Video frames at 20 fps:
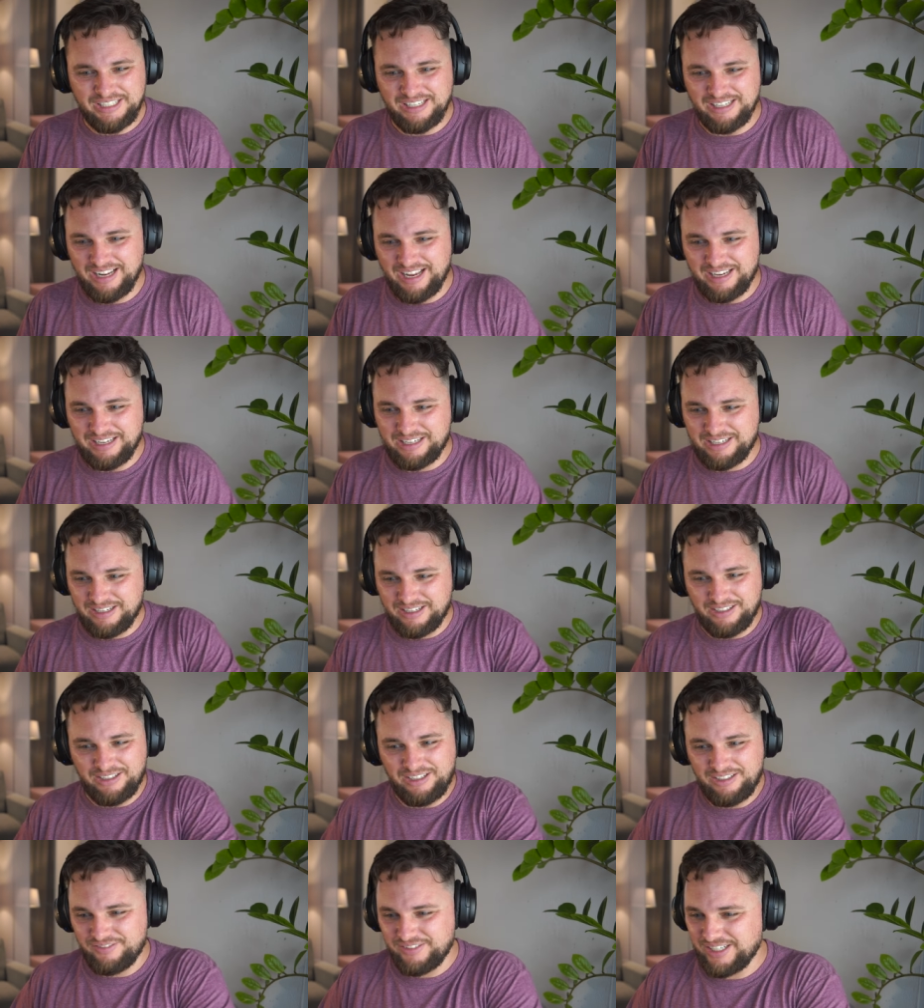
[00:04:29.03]
Like,
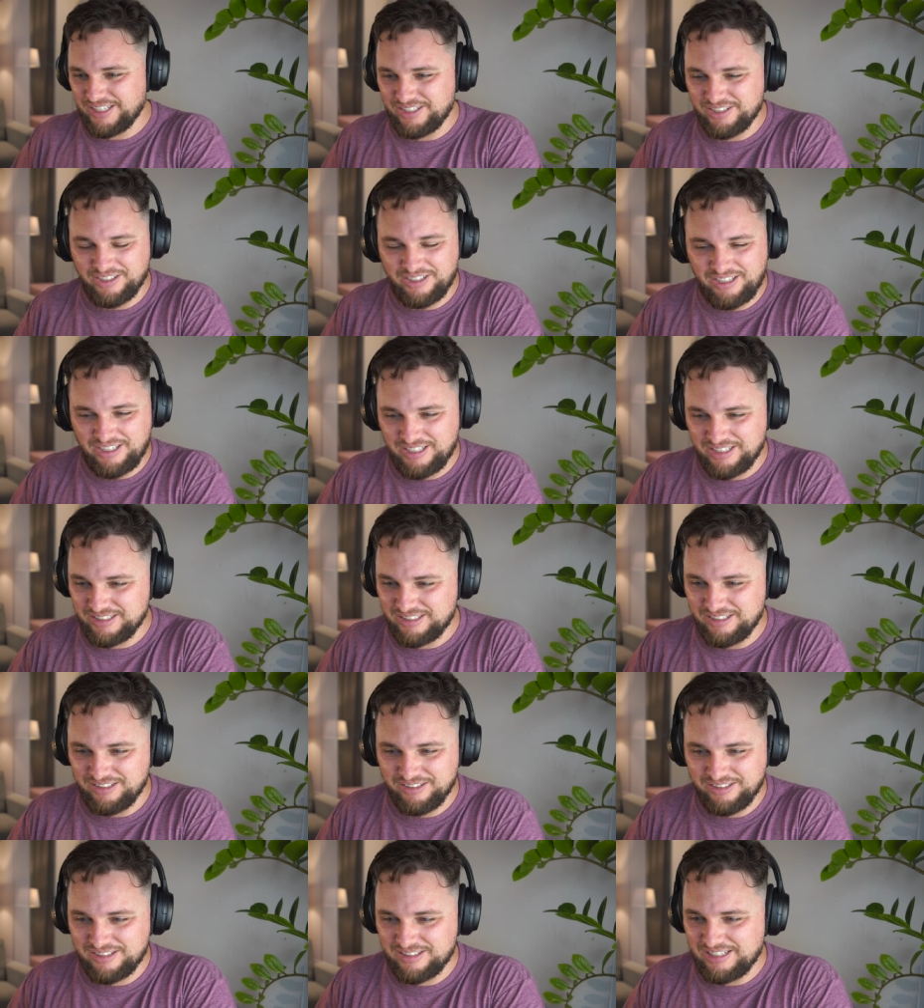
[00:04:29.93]
oh my god,
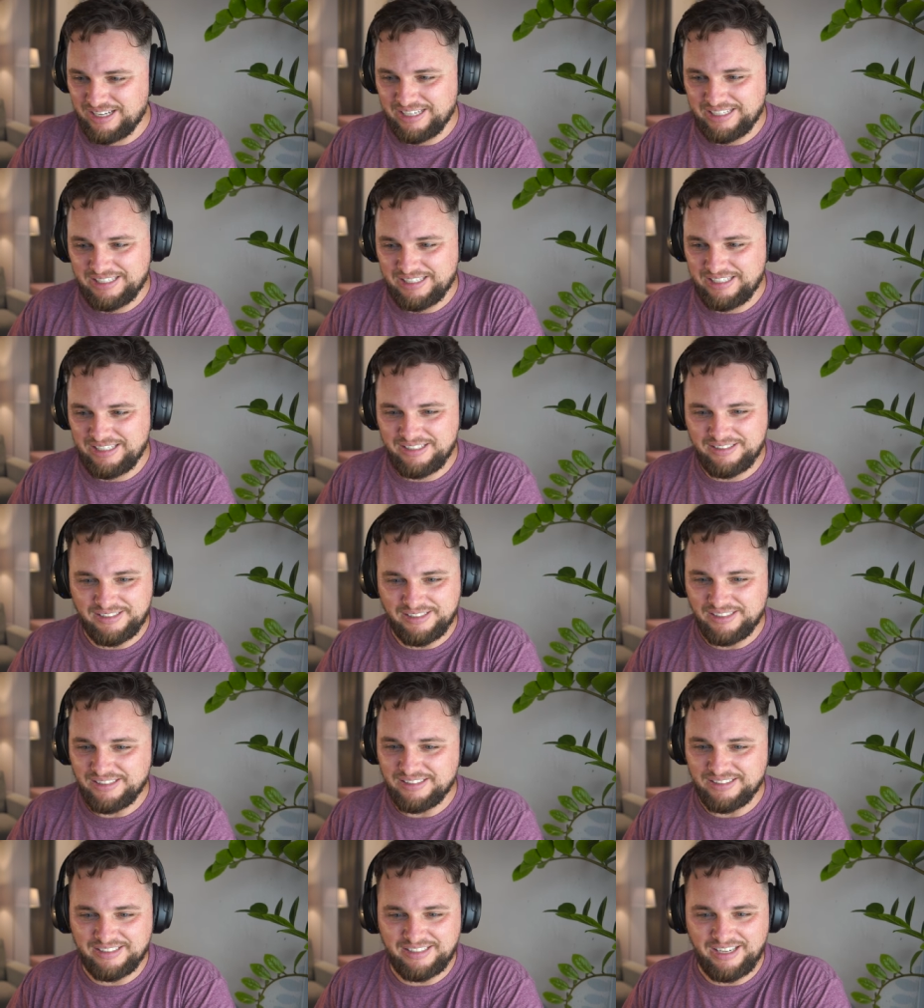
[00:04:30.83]
looks like
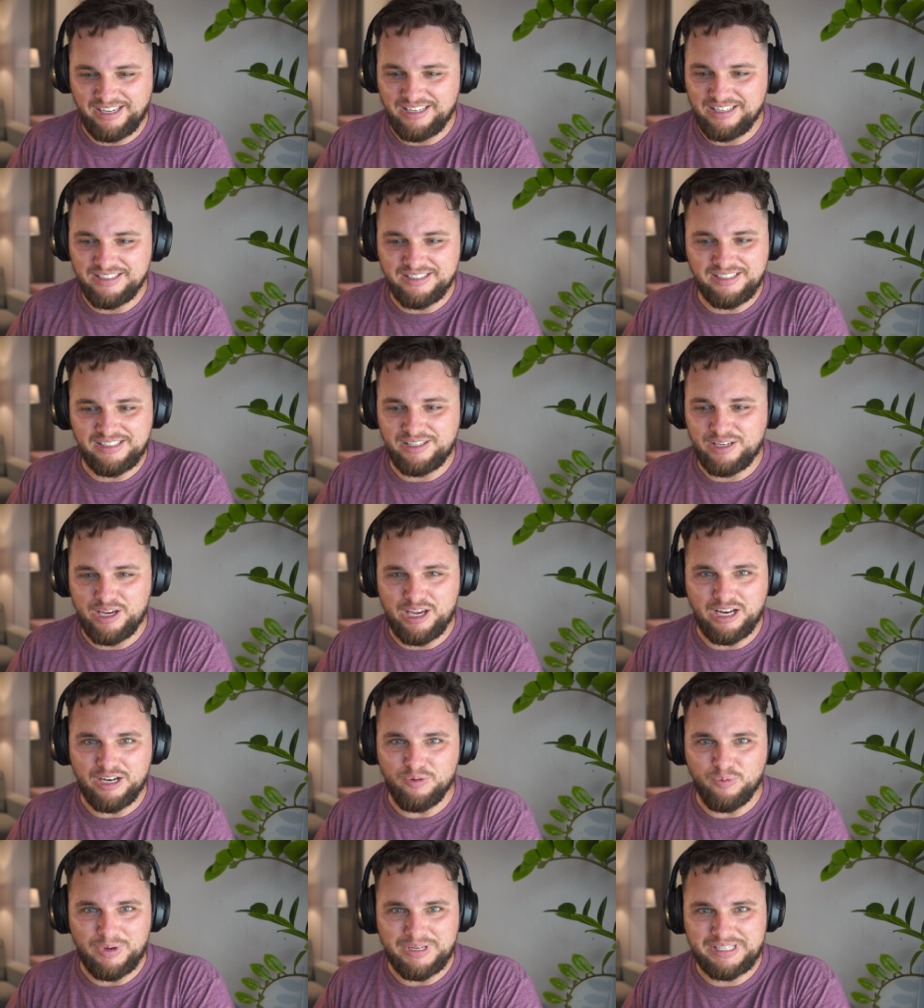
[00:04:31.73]
eating candy
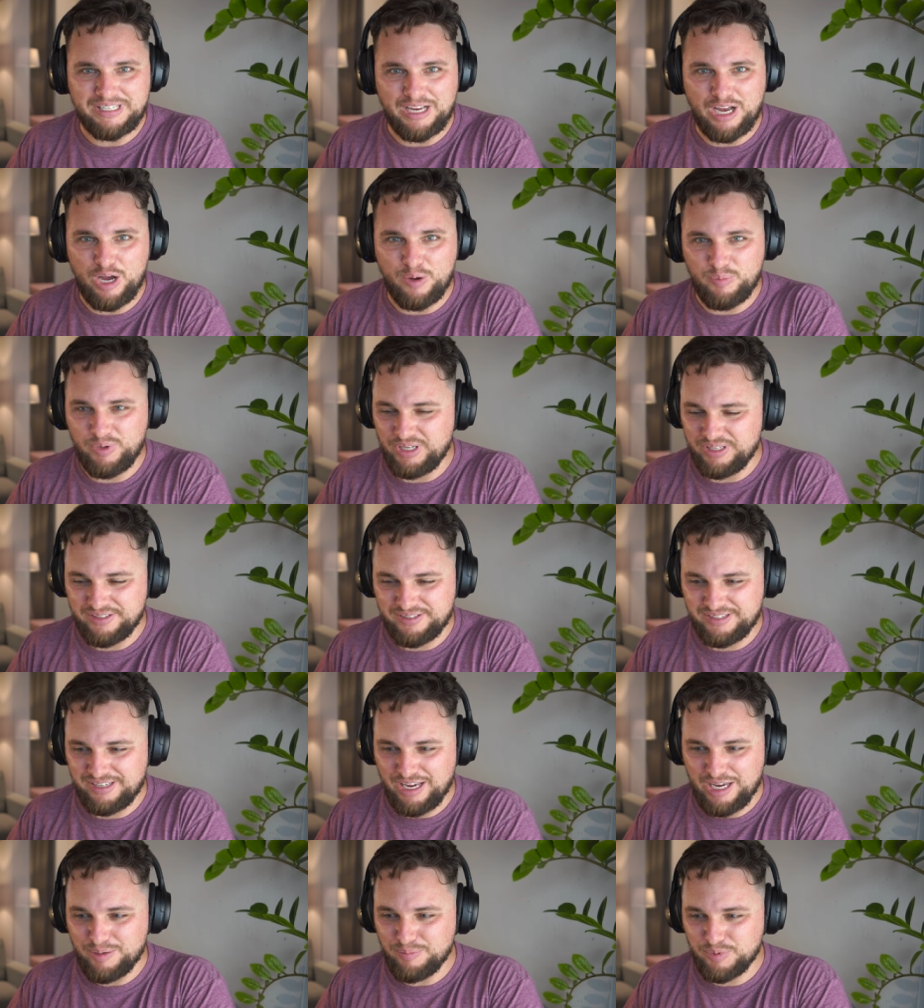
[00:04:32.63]
and wasabi at the
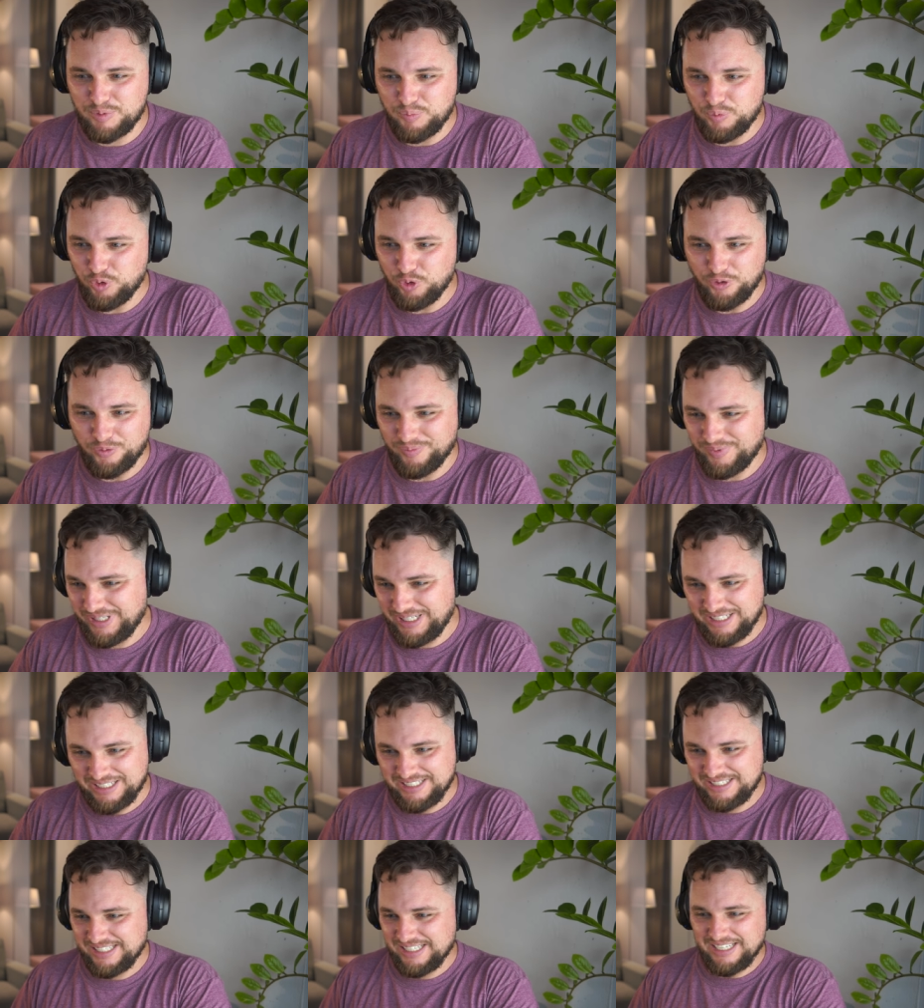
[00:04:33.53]
same spoon,
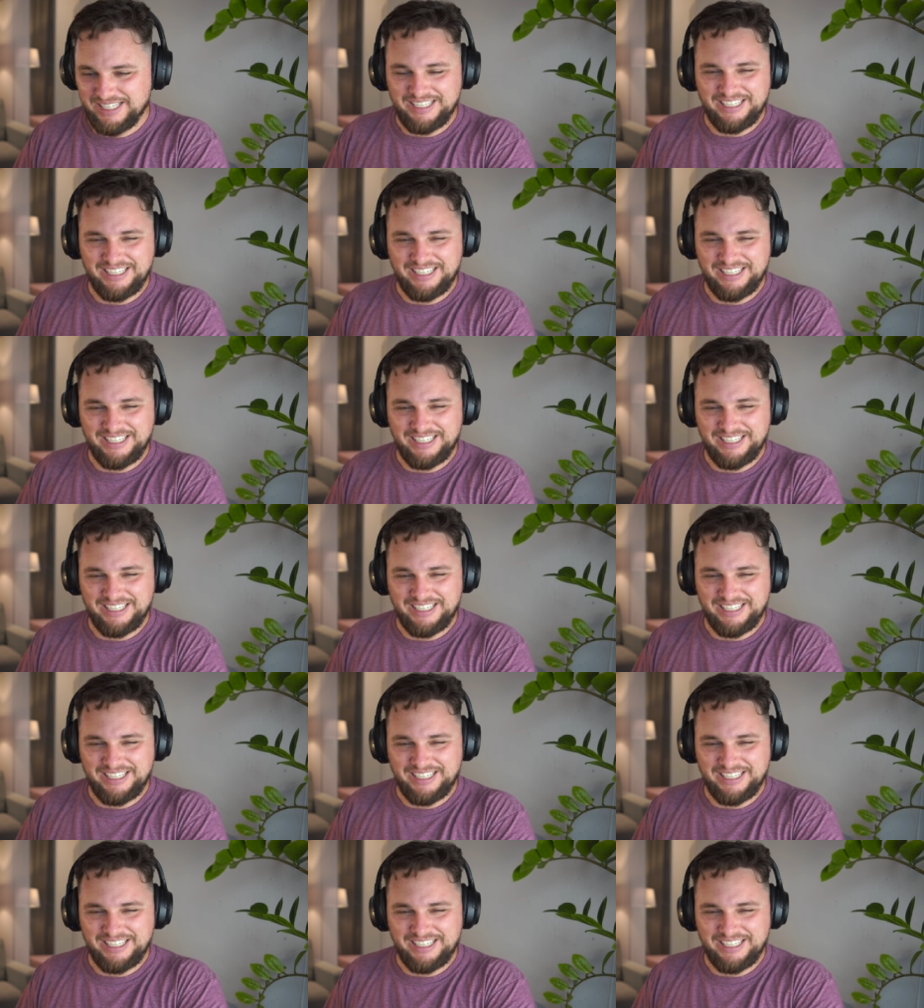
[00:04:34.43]
because